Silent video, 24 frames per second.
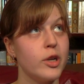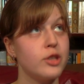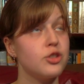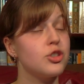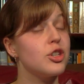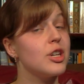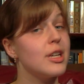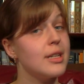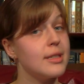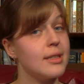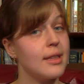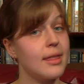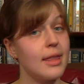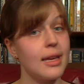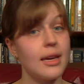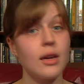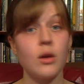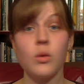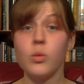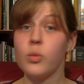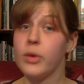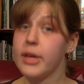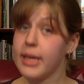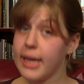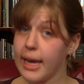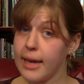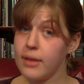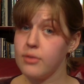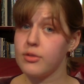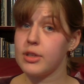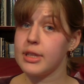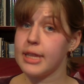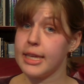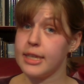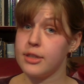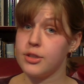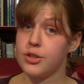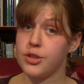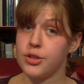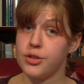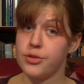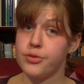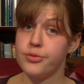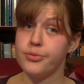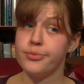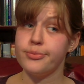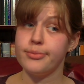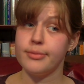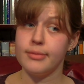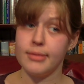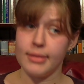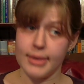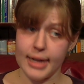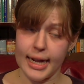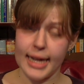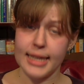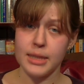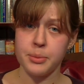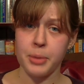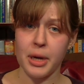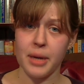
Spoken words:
which is a thing we can relate to as